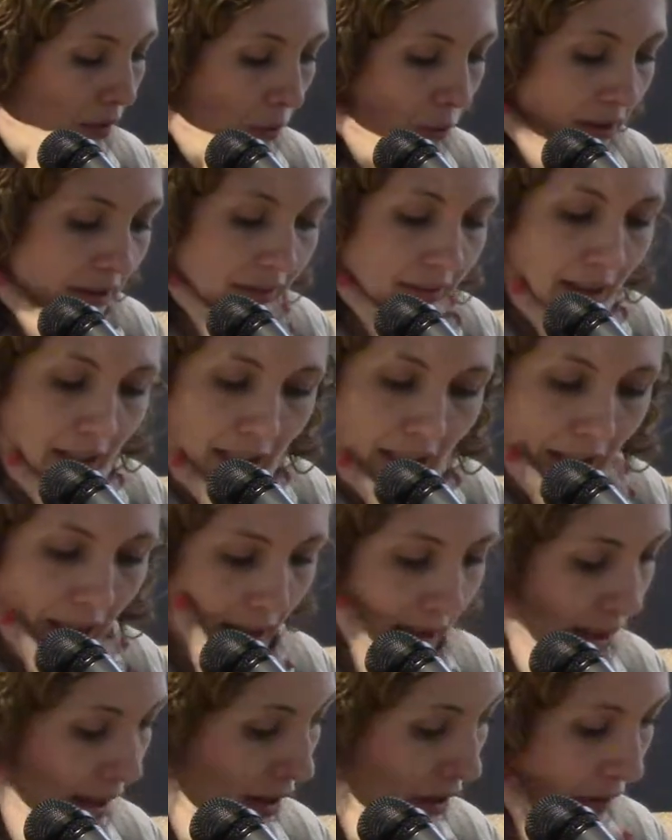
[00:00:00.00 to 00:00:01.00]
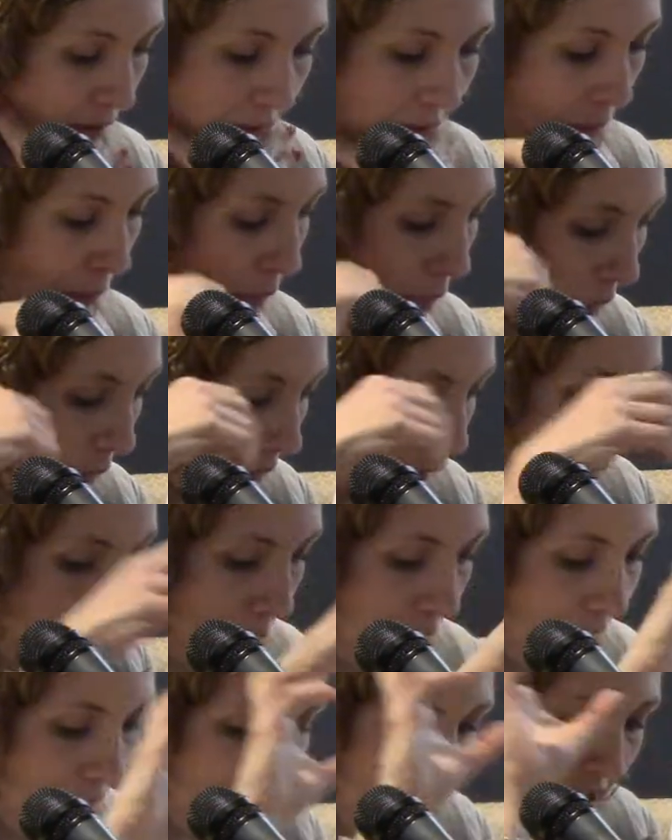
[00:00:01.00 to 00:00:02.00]
within
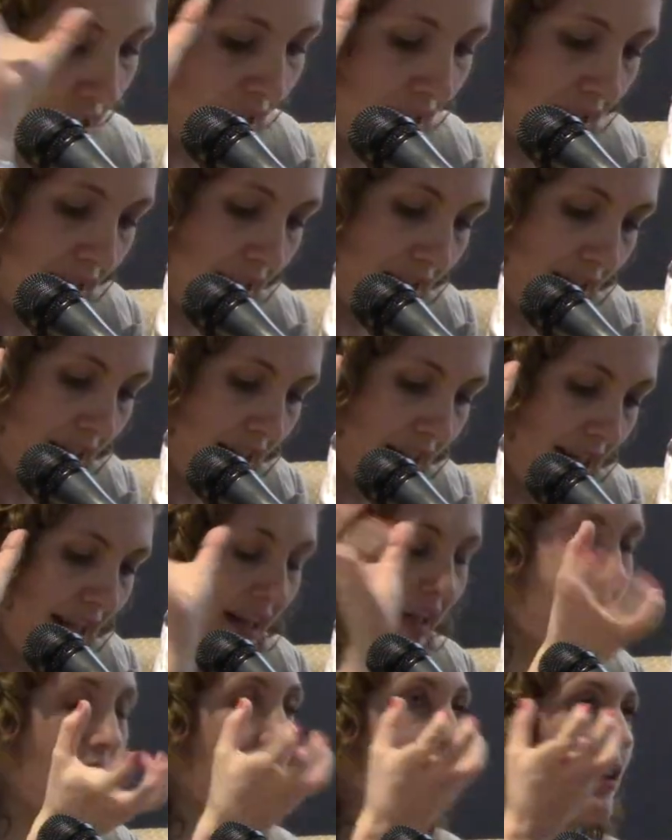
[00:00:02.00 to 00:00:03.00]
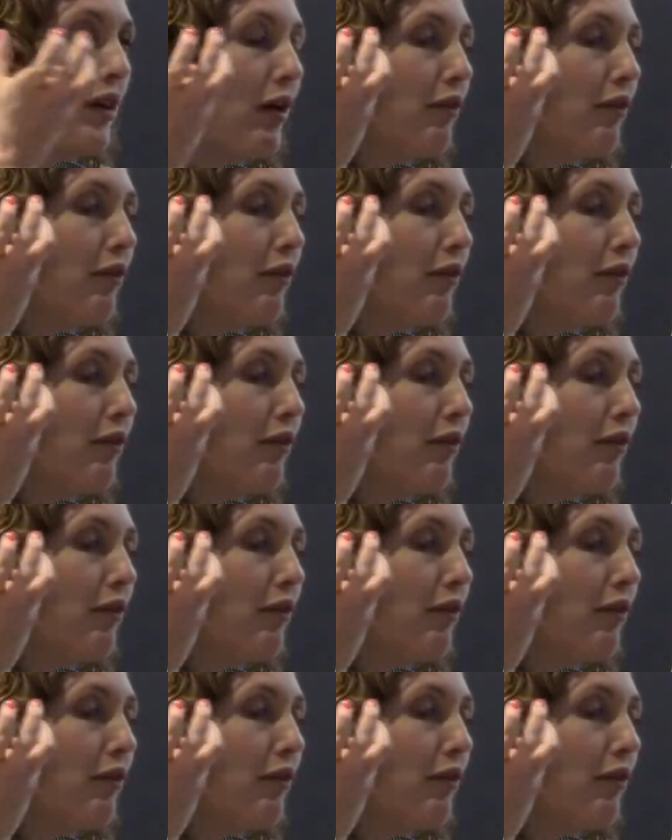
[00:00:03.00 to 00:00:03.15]
or as a